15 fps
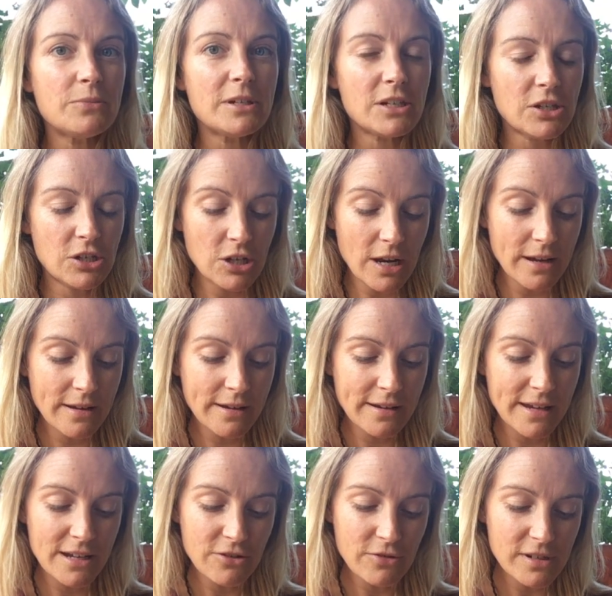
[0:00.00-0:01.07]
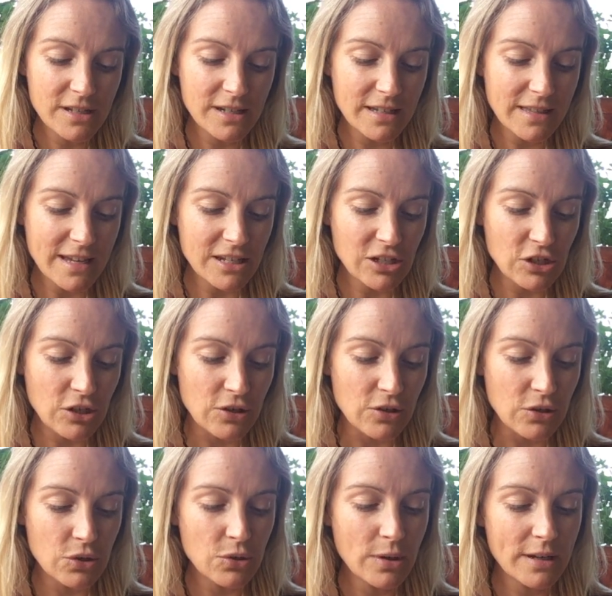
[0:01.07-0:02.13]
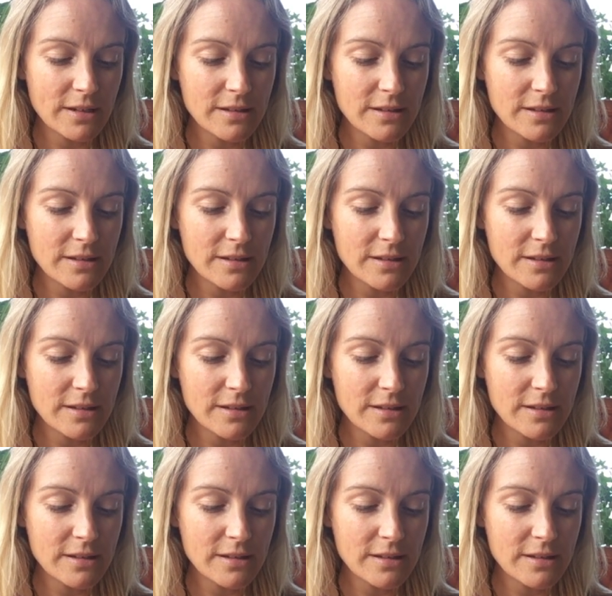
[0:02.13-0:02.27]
which, interesting, there's 2.